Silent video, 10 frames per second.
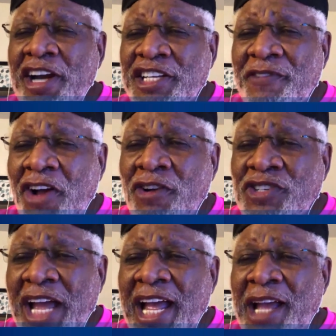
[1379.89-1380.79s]
greatest of
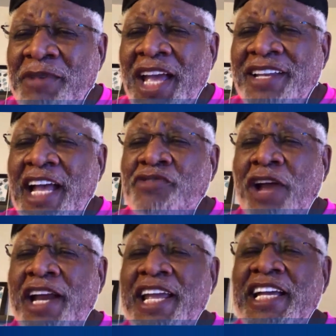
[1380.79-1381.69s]
all time. That's
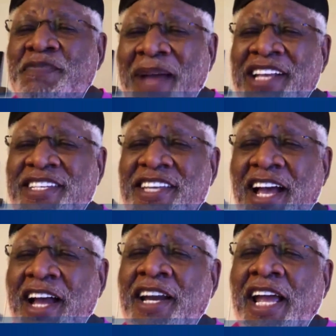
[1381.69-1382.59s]
right, he is my
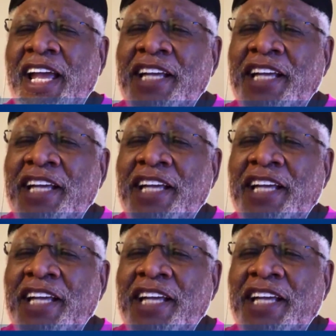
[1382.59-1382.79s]
son.